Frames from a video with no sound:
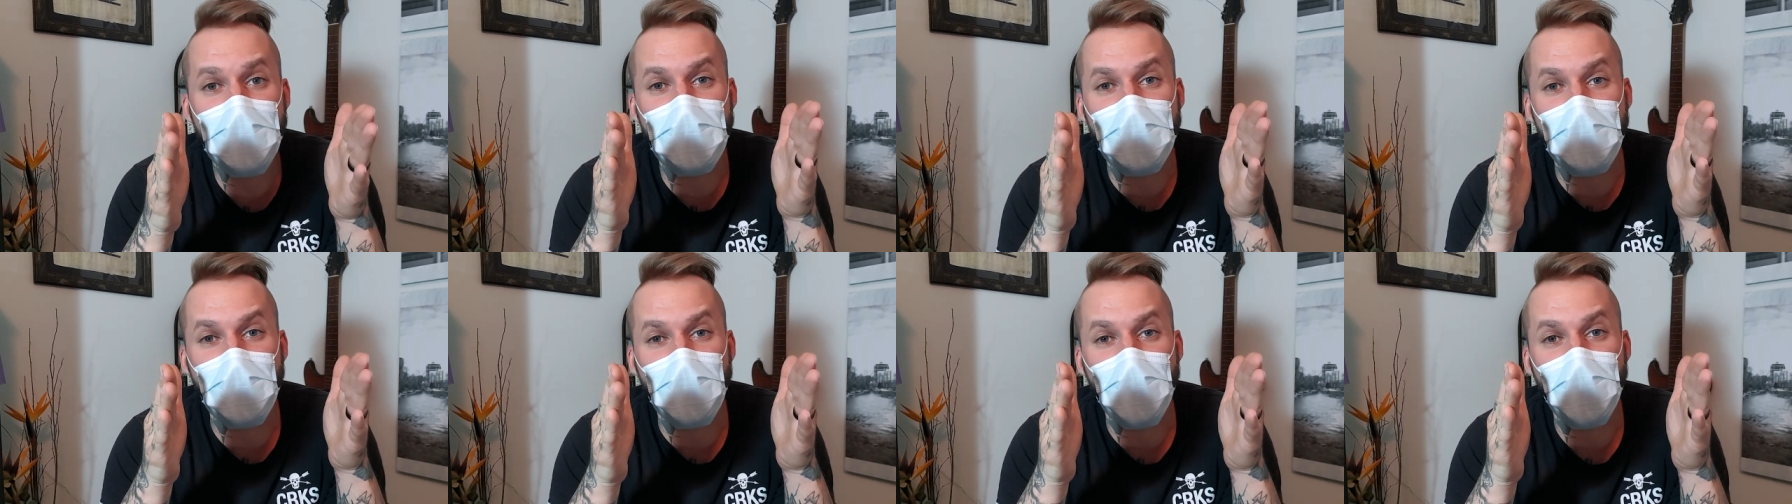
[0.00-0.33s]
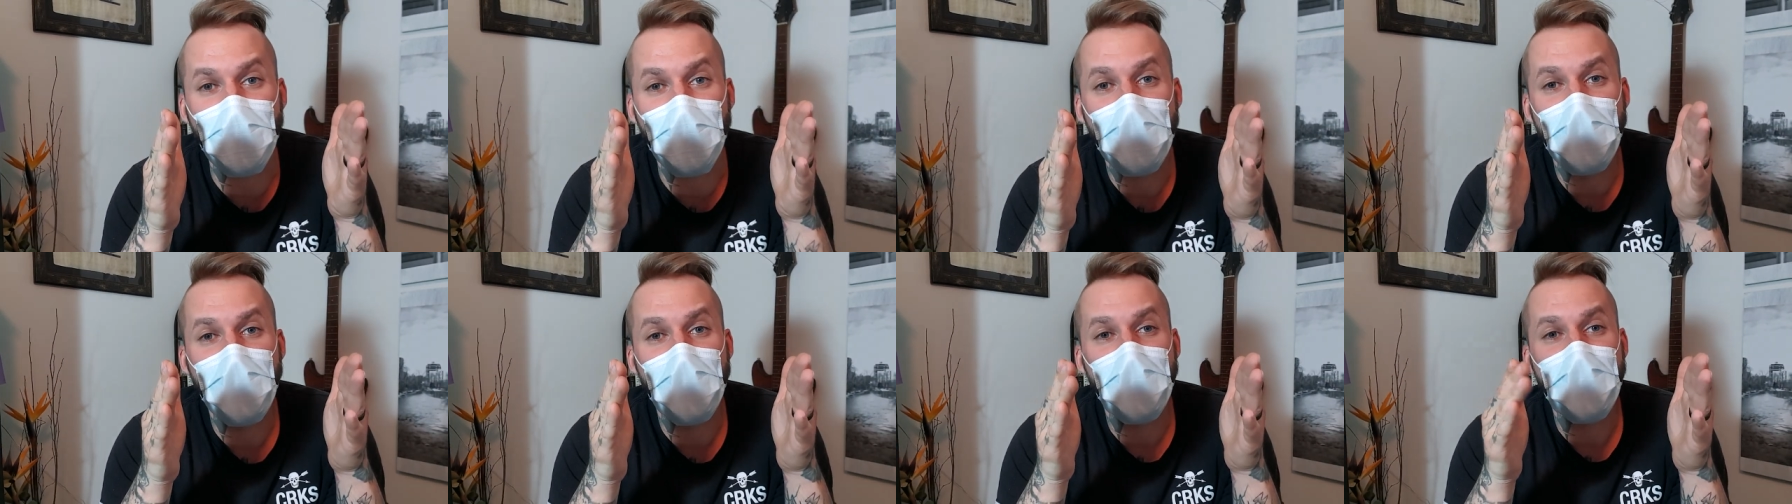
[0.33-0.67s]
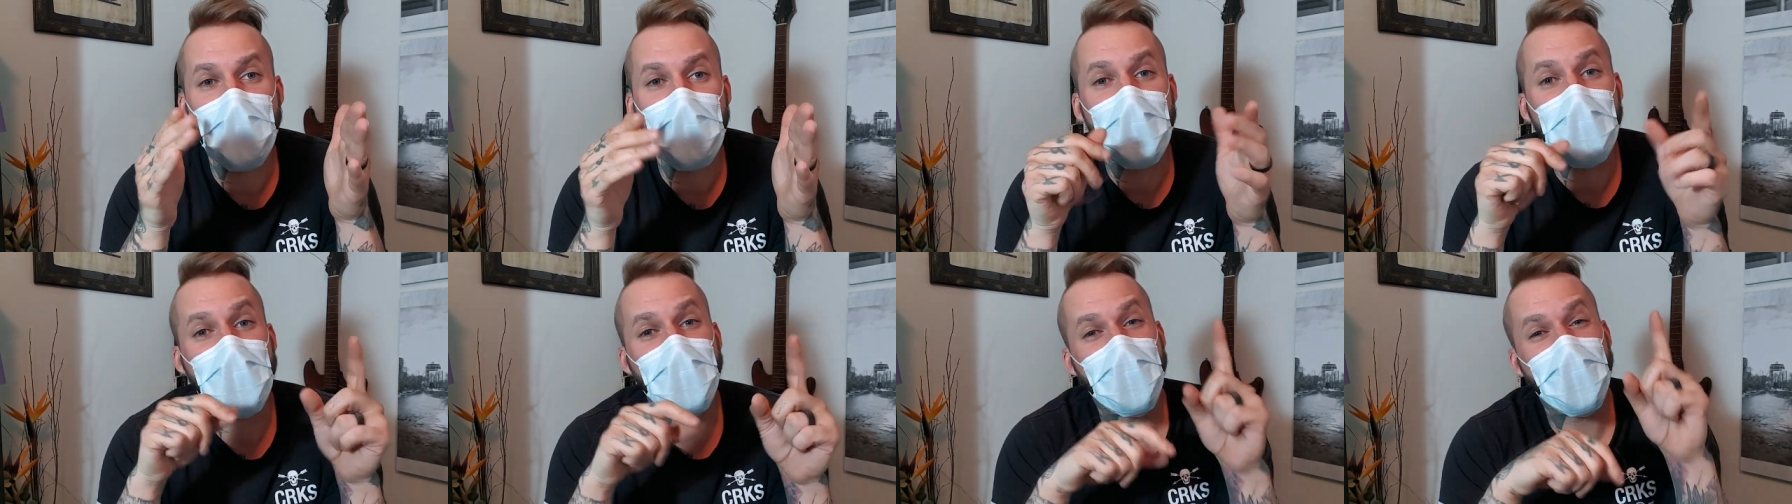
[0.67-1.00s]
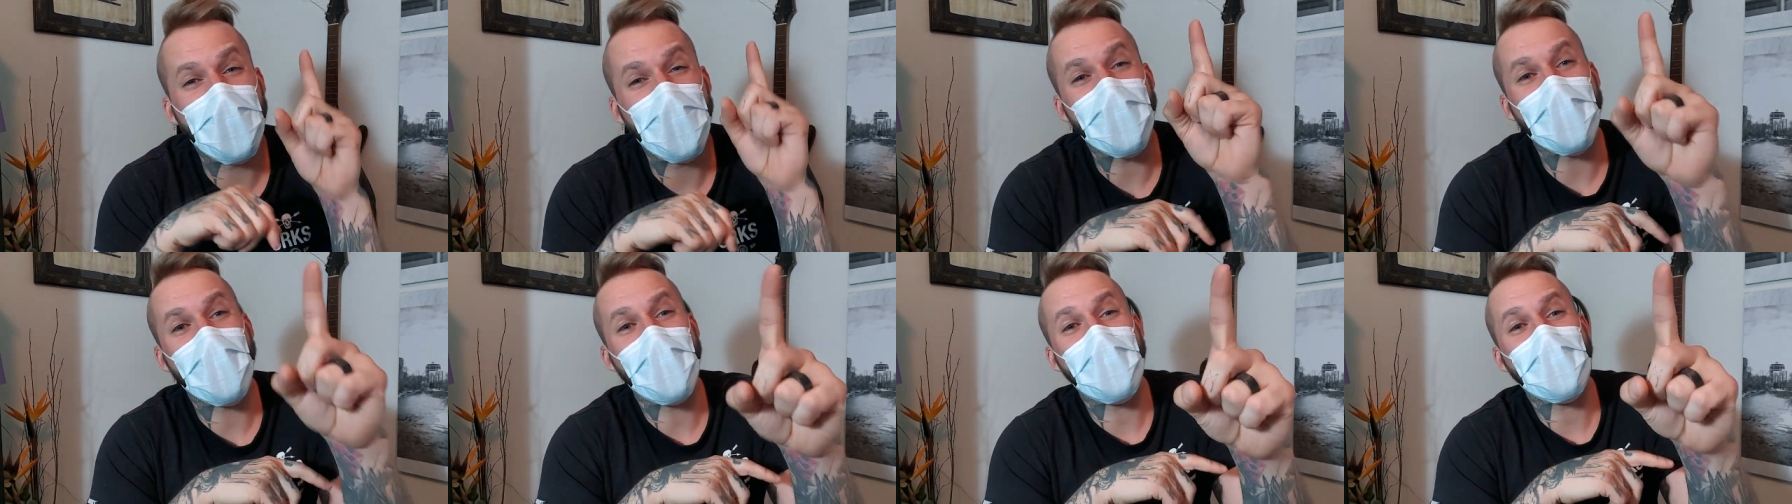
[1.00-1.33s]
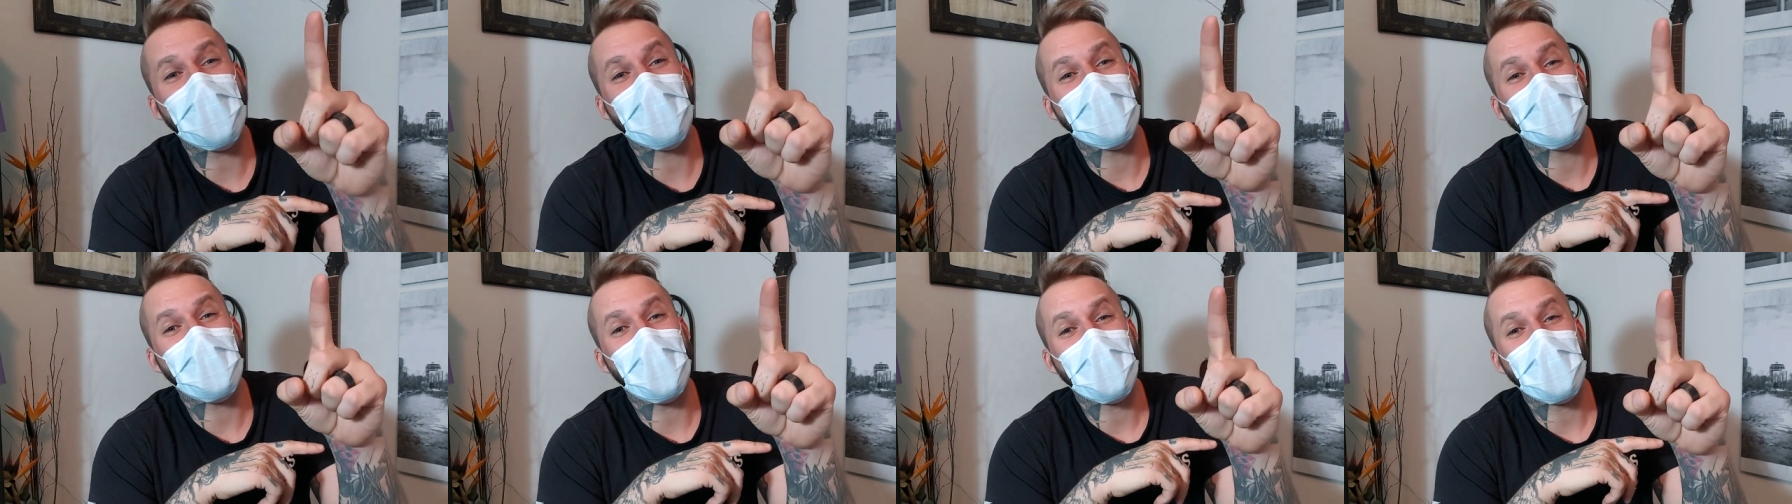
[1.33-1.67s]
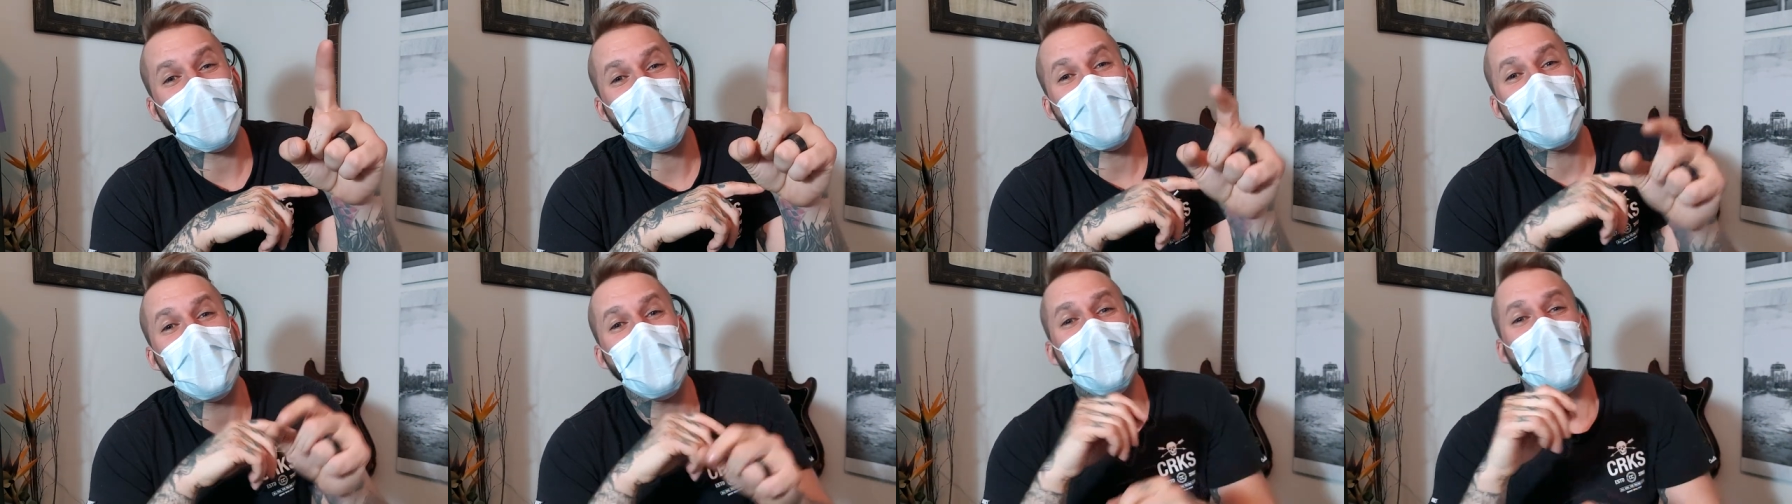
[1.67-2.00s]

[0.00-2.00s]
do is you should take a second,